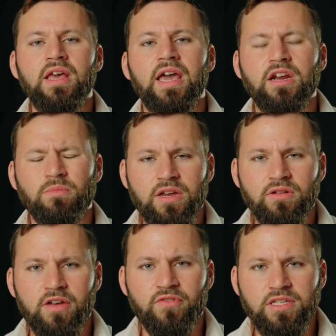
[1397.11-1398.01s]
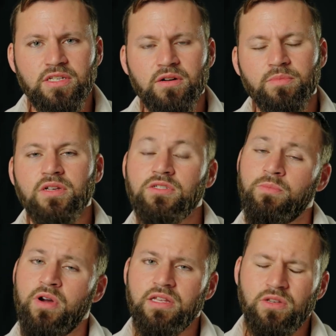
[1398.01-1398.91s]
and it'll make your life easier because you're
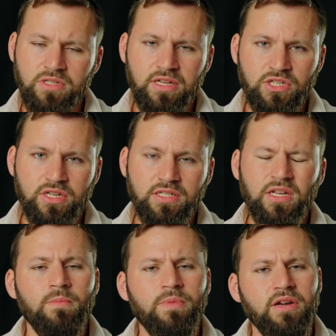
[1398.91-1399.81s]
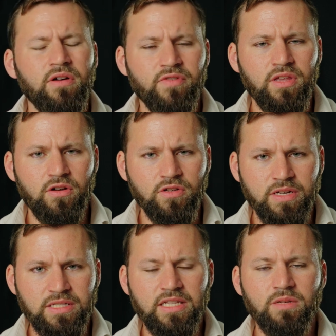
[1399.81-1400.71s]
probably used to inches, but here everything goes by
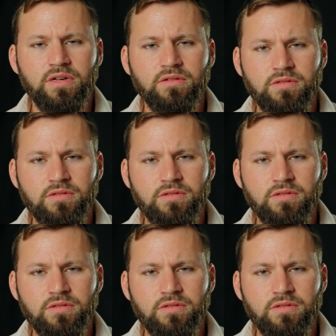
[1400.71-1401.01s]
centimeters.